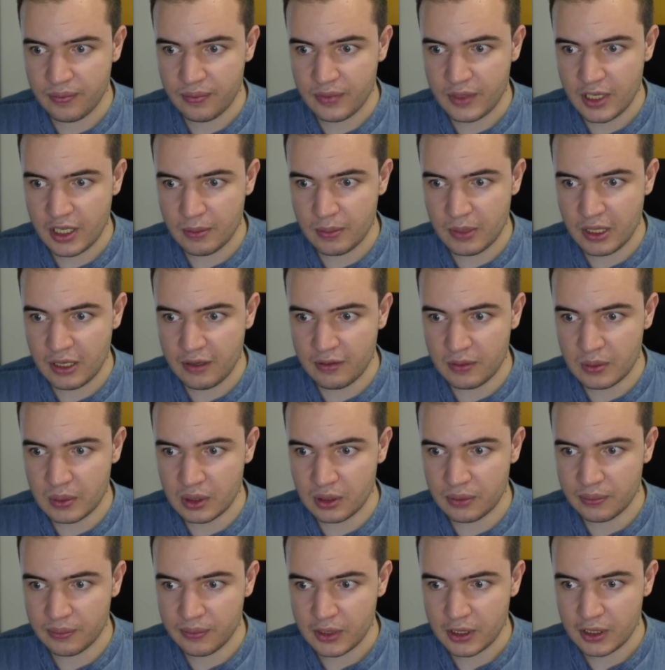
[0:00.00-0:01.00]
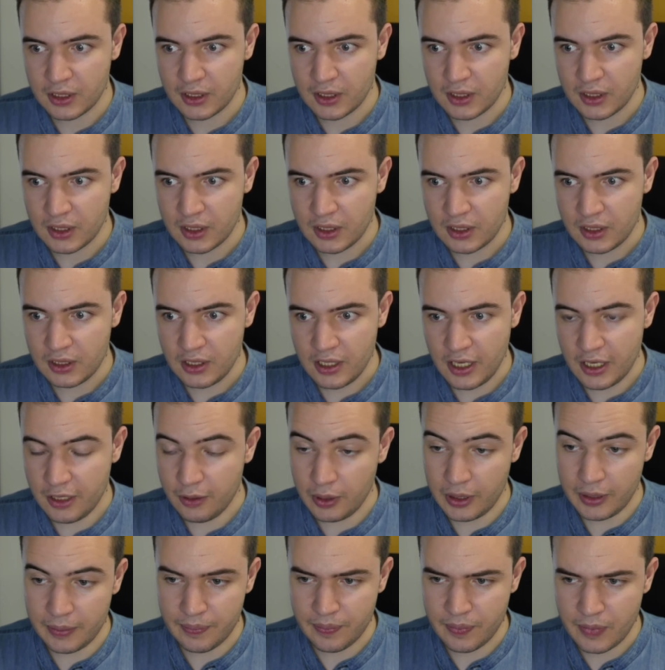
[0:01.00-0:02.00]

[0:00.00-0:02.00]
Unbelievable. Anyway.